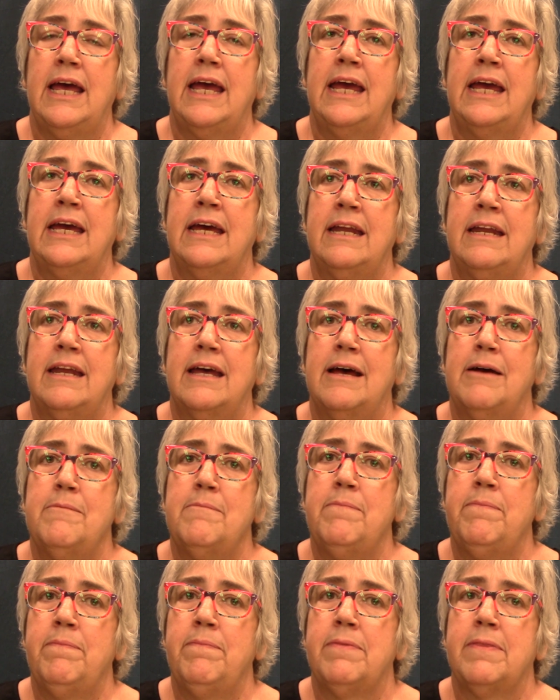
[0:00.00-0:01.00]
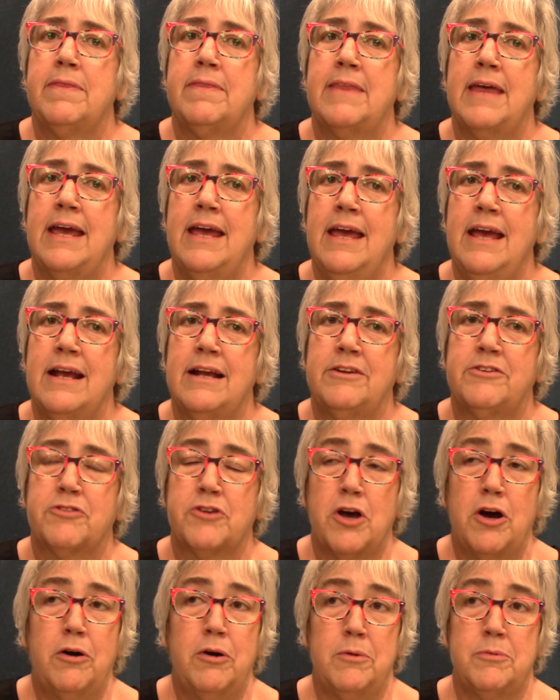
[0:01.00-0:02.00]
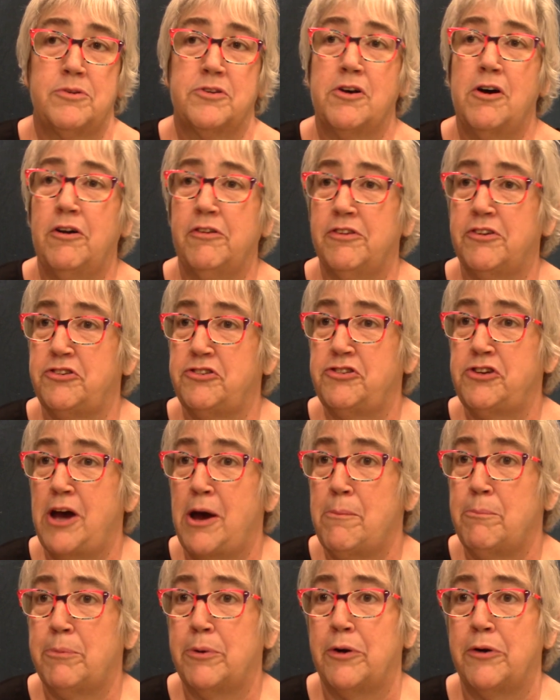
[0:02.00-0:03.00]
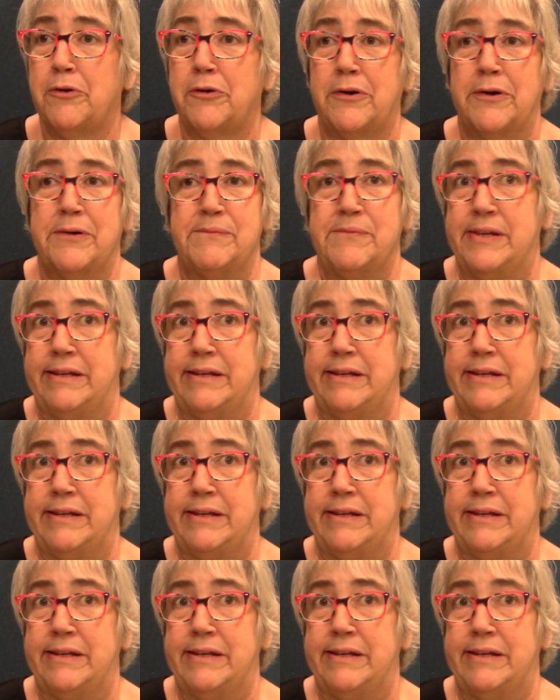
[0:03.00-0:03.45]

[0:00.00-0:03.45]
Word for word: And um, they it's called it was called the CHAP program,